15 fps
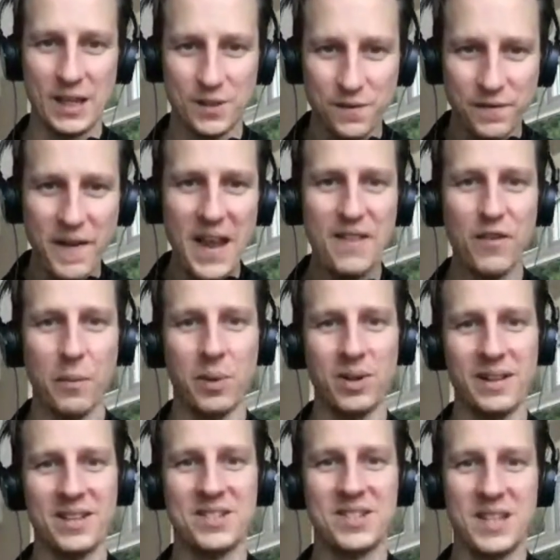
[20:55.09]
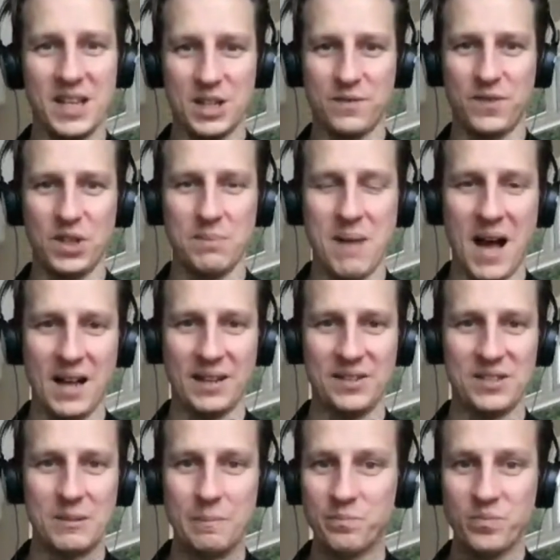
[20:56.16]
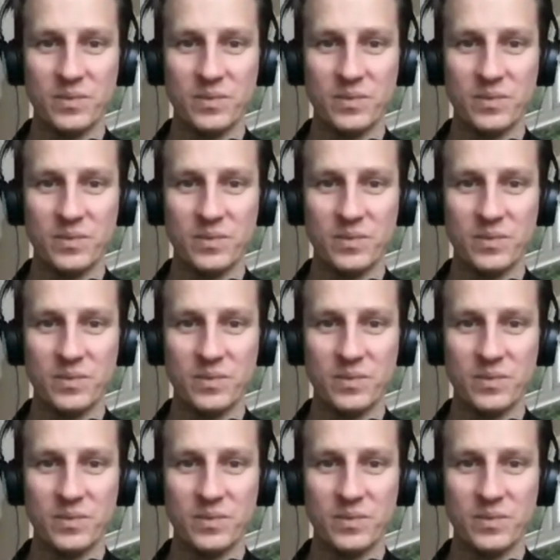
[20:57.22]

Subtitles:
as favorable as this for the Marlins.